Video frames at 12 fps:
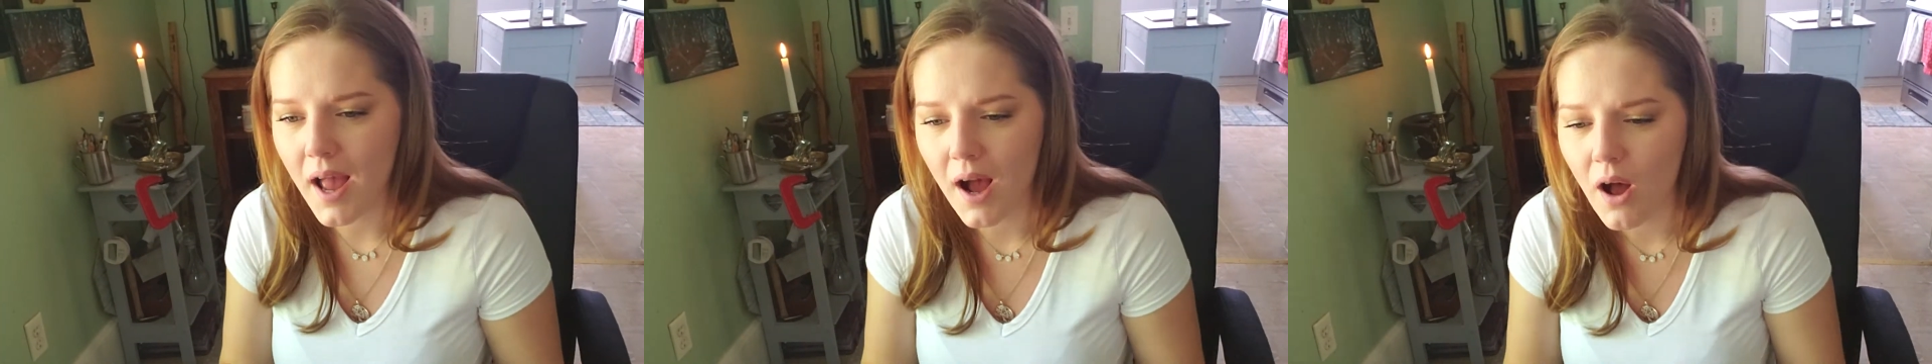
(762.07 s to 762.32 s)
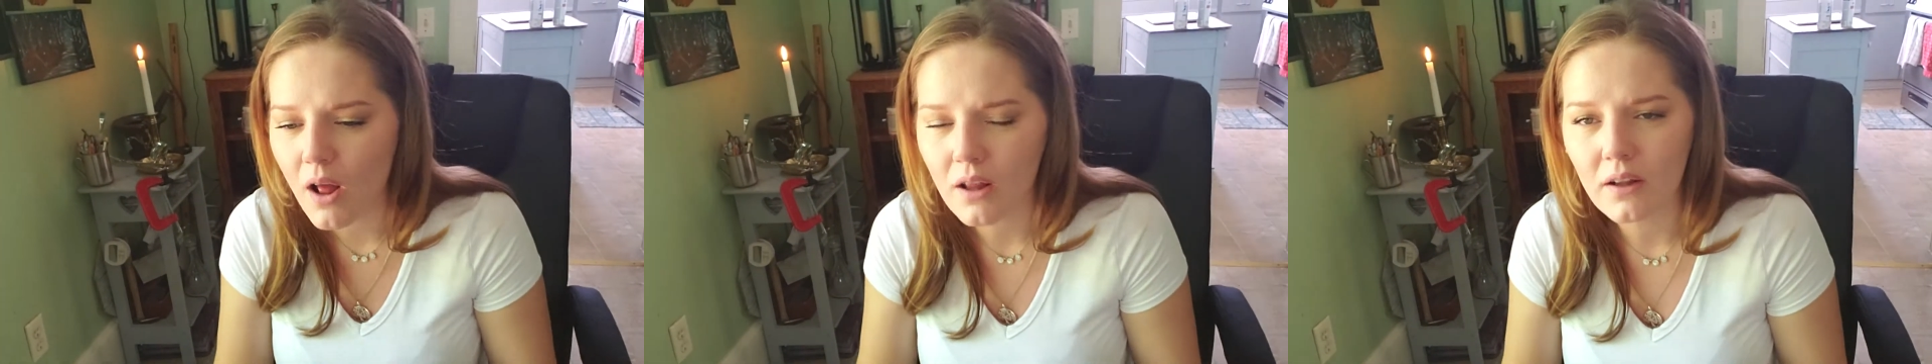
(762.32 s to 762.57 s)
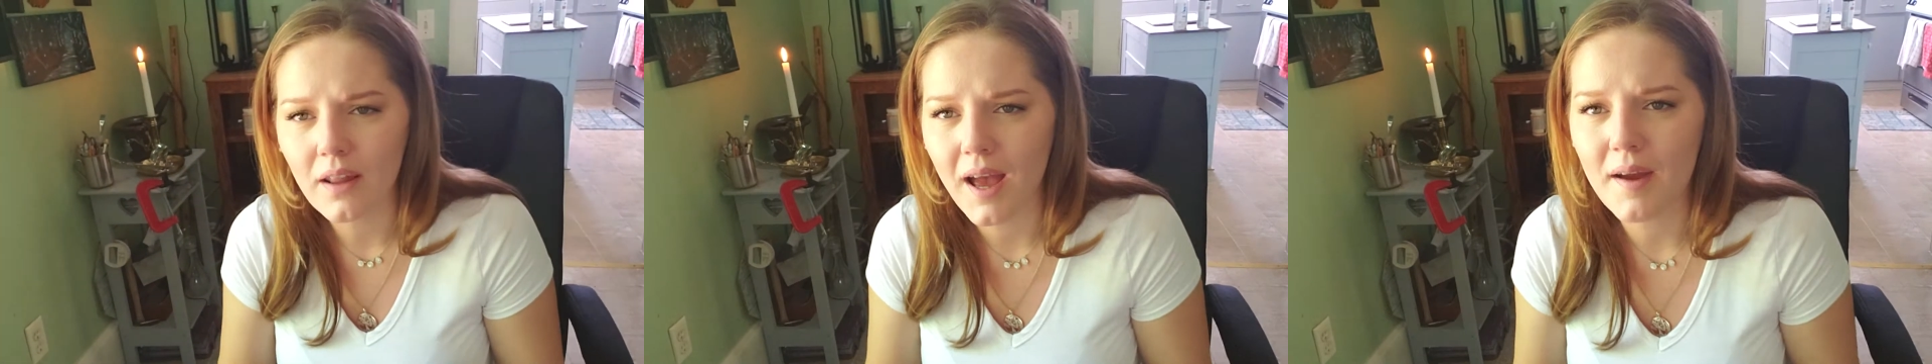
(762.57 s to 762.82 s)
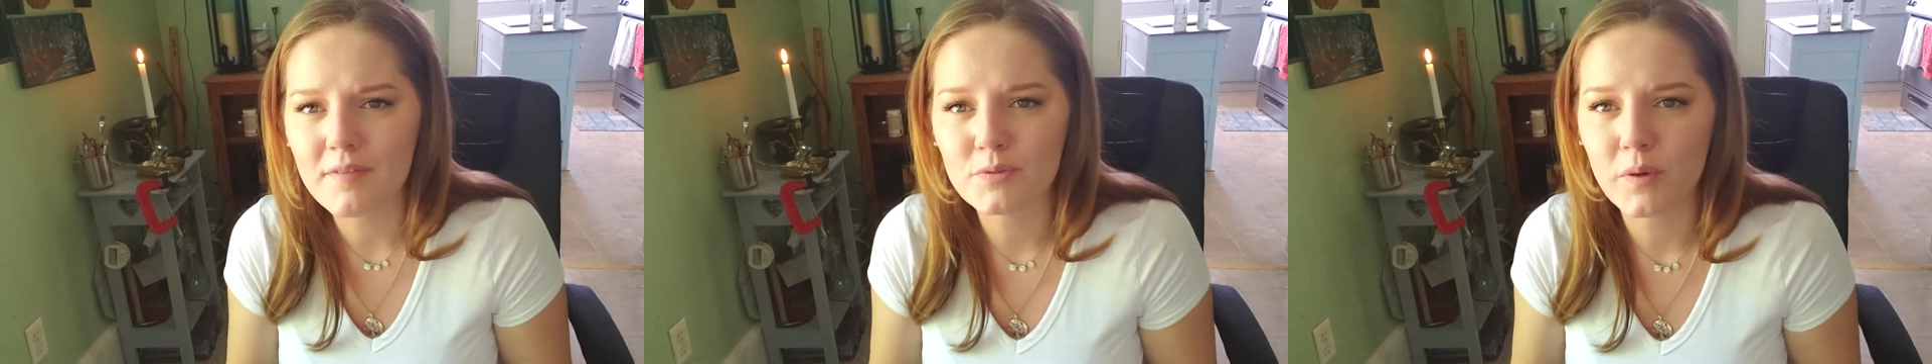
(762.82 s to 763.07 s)
All our
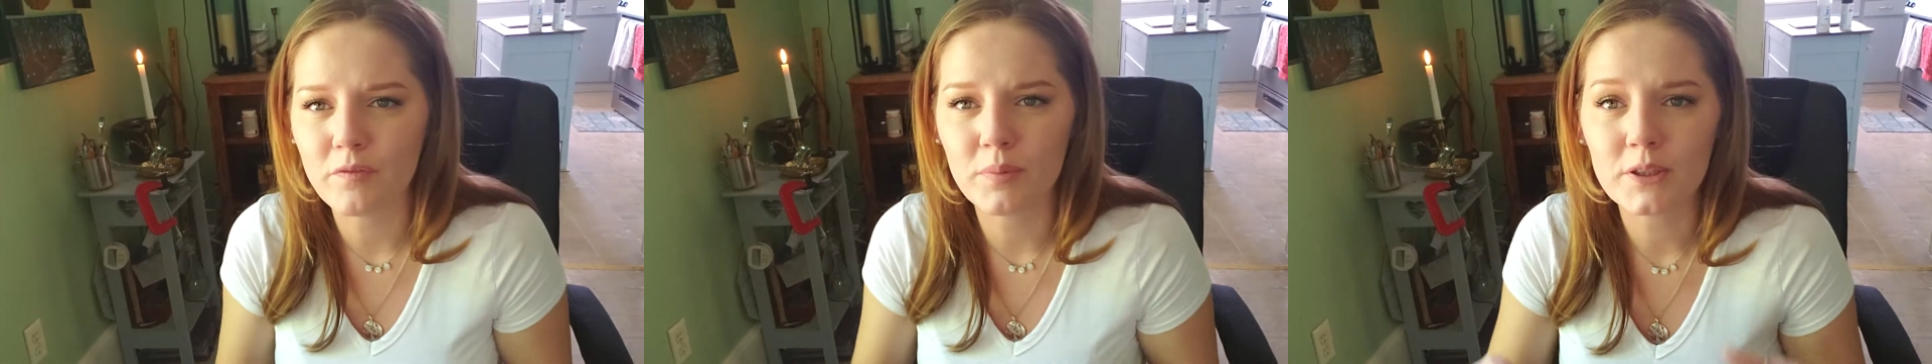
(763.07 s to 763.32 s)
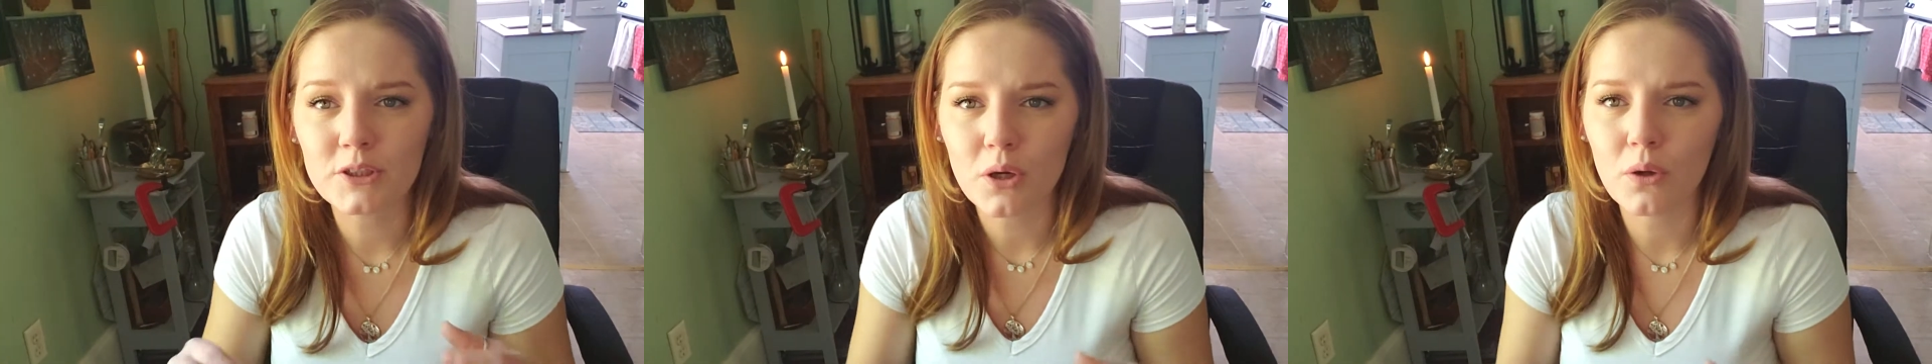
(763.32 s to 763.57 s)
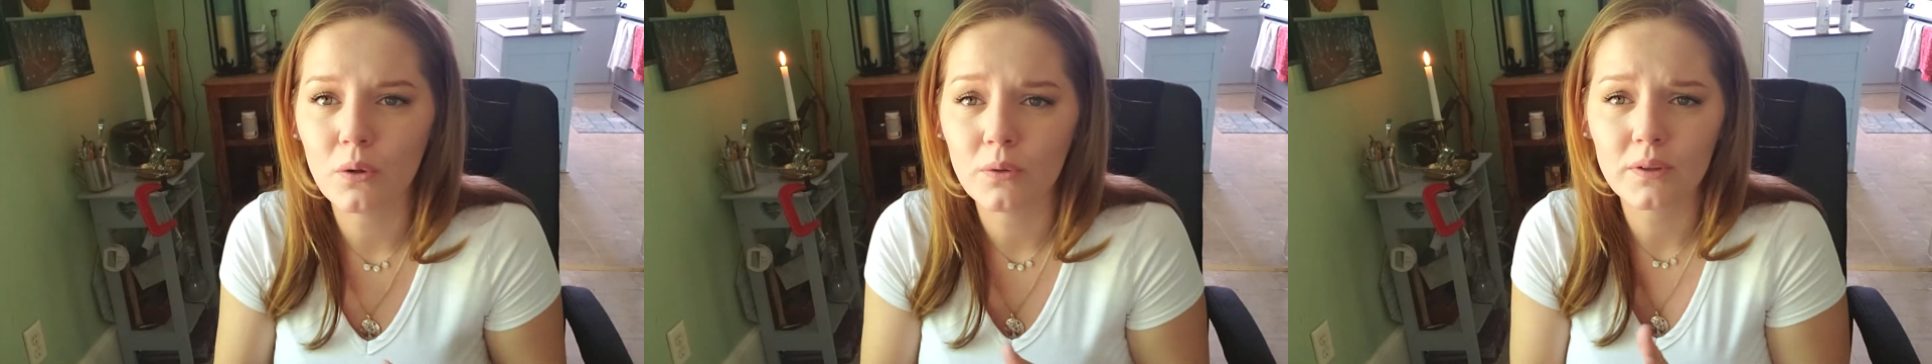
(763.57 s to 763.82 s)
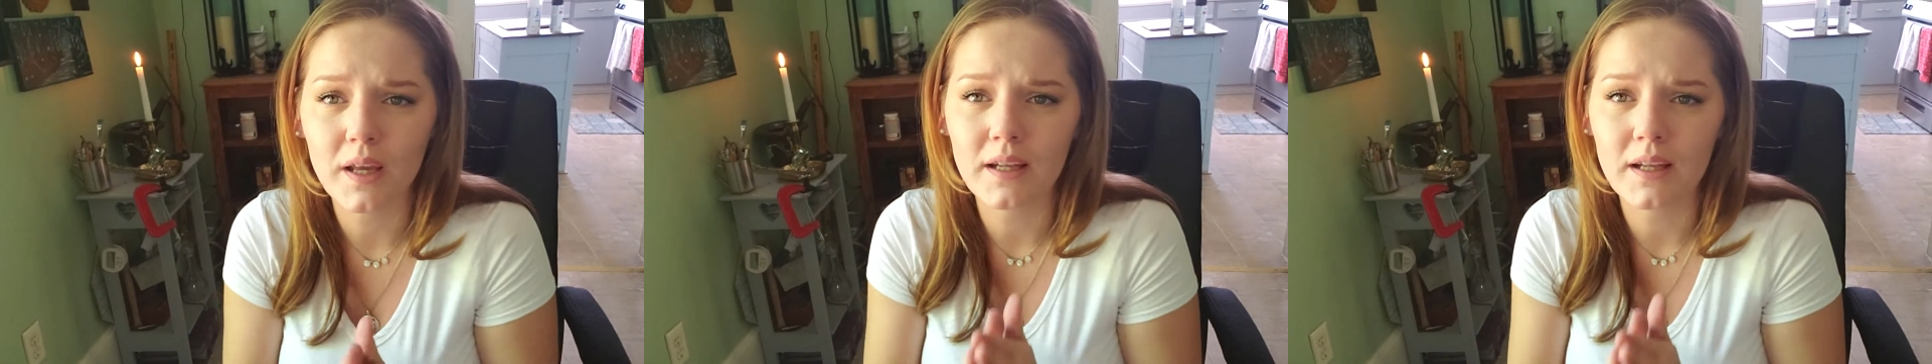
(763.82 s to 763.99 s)
lives we've been told,